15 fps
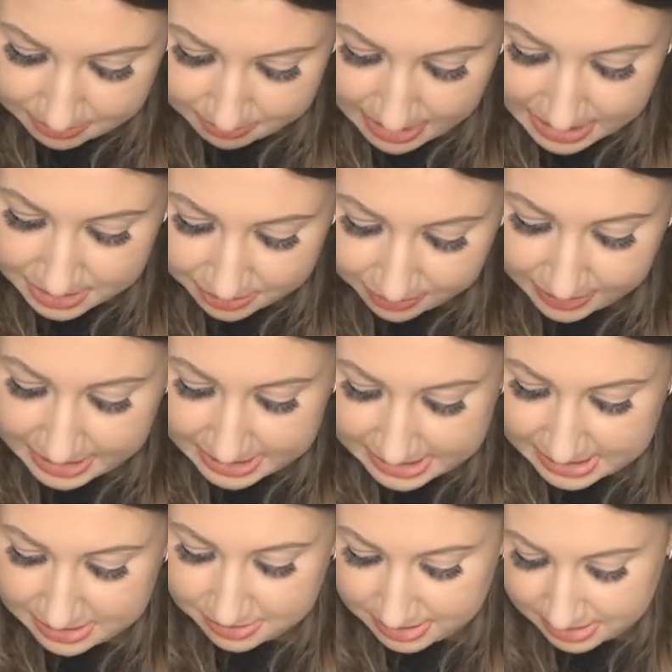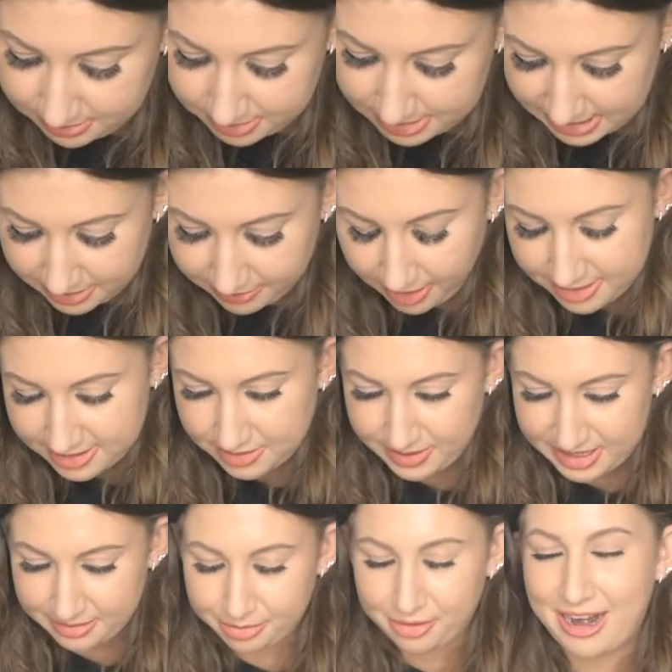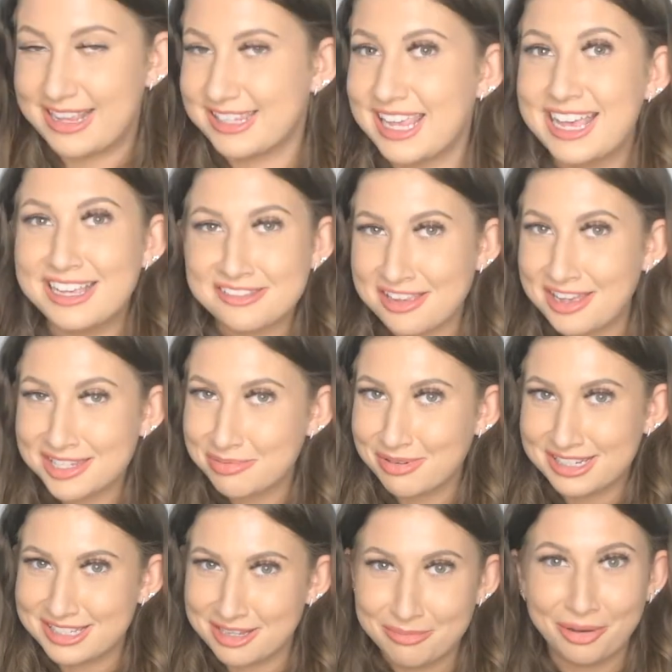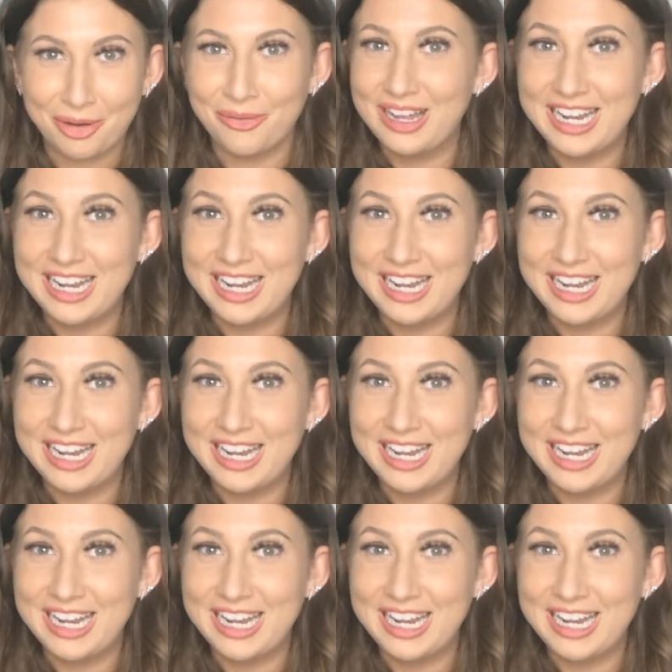Match three identical symbols in a row to win the prize. Sounds pretty simple,